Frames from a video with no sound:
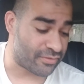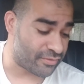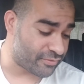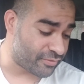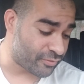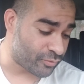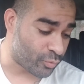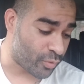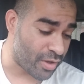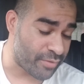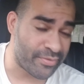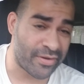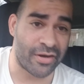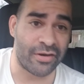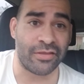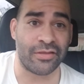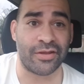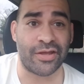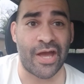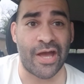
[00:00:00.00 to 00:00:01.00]
This is way better
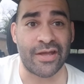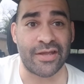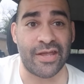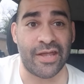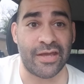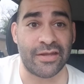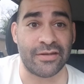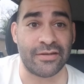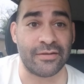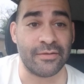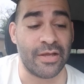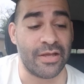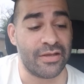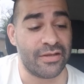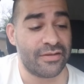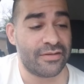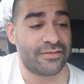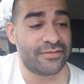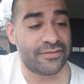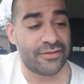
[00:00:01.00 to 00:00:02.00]
than the cotton candy.
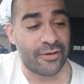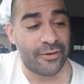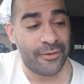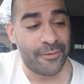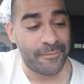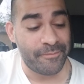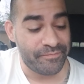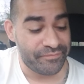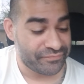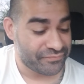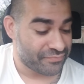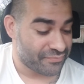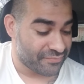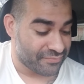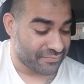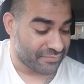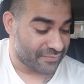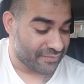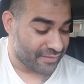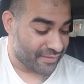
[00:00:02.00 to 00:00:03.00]
So
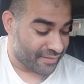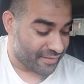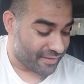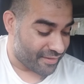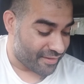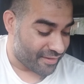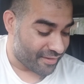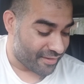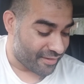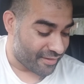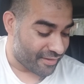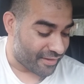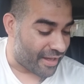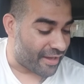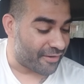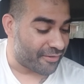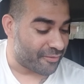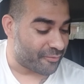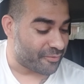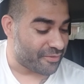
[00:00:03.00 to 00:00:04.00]
uh I
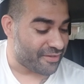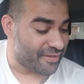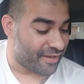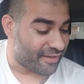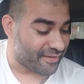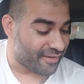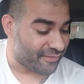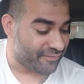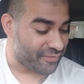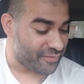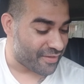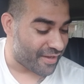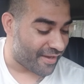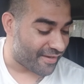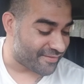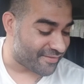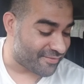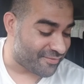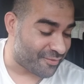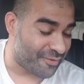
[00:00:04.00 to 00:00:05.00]
don't know what do you got. If you
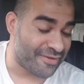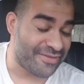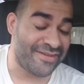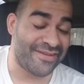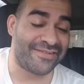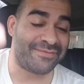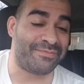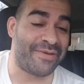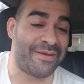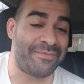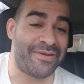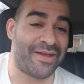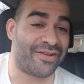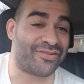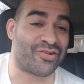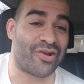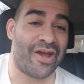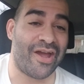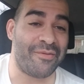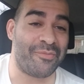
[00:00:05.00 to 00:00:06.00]
guys enjoy these, maybe I'll
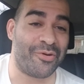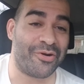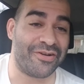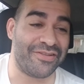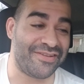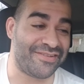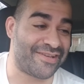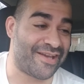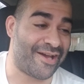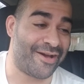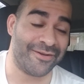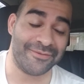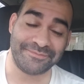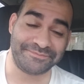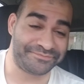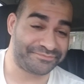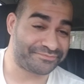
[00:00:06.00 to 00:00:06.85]
try more of these out.